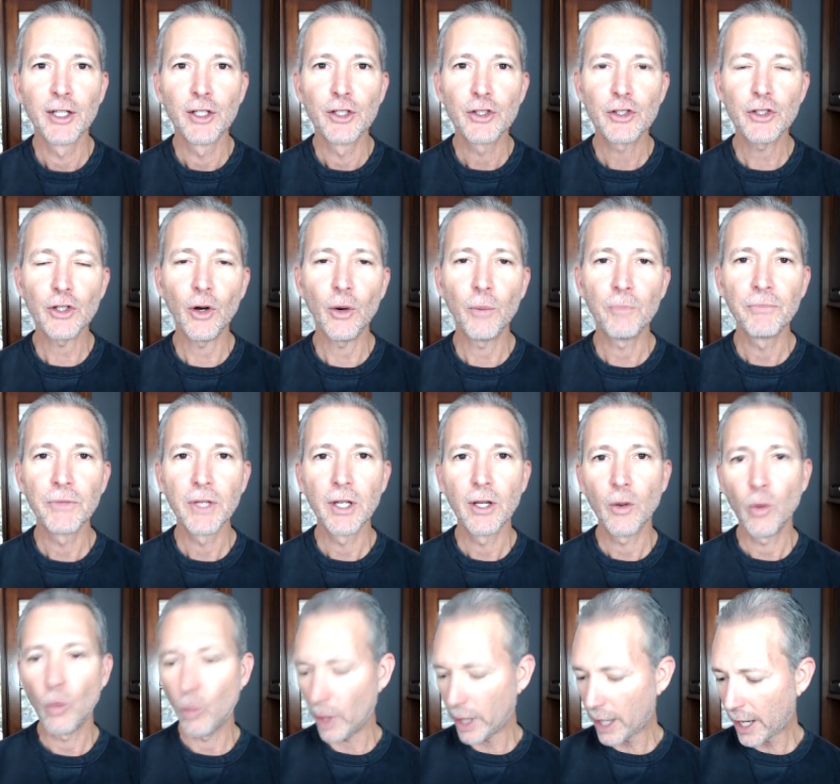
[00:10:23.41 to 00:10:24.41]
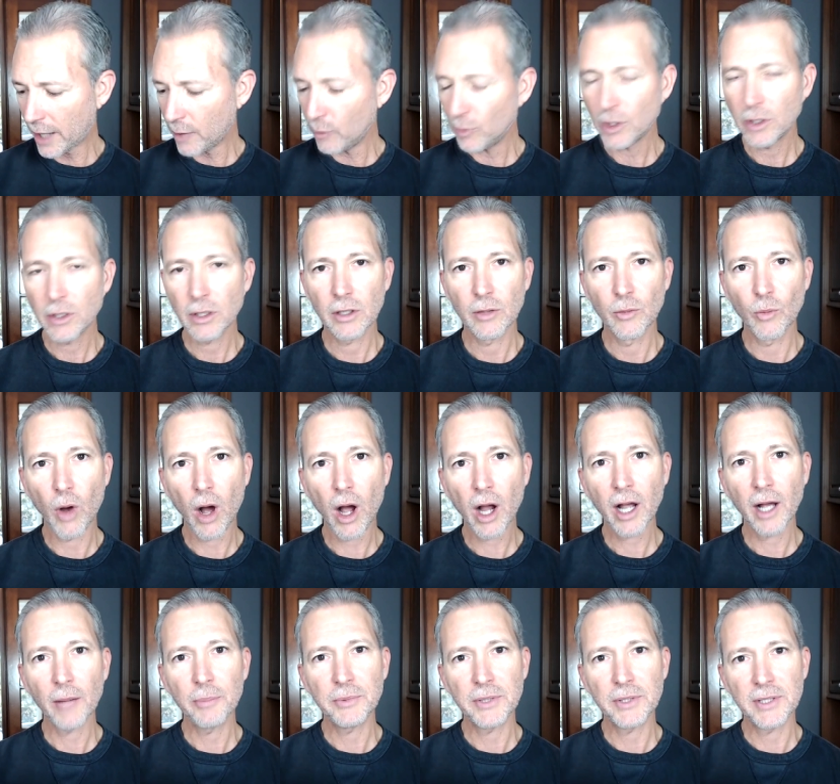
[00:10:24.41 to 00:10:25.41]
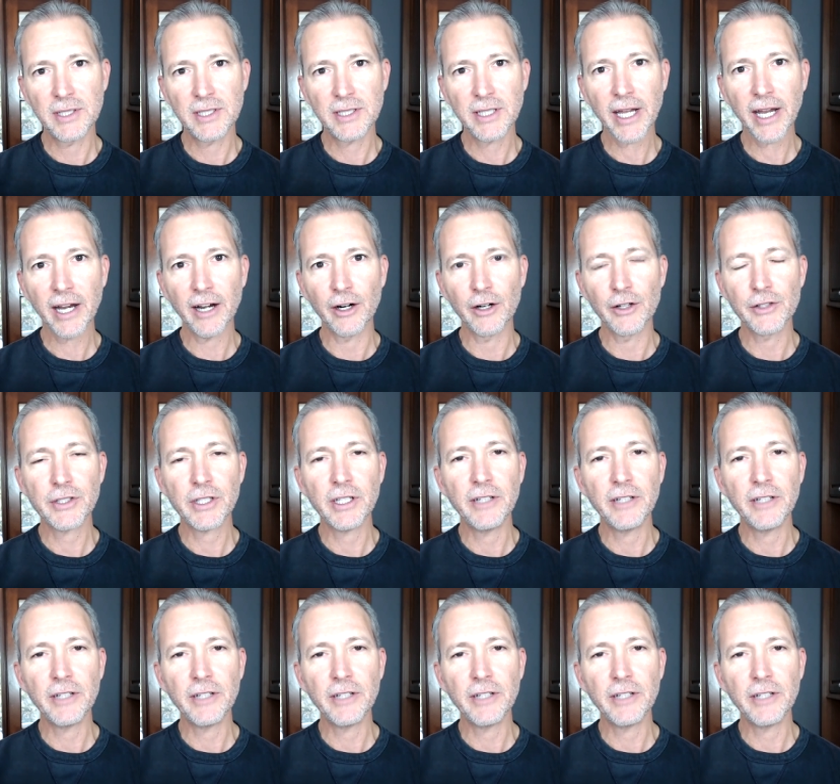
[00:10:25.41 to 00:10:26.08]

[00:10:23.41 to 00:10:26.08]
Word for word: So when I would walk up the stairs,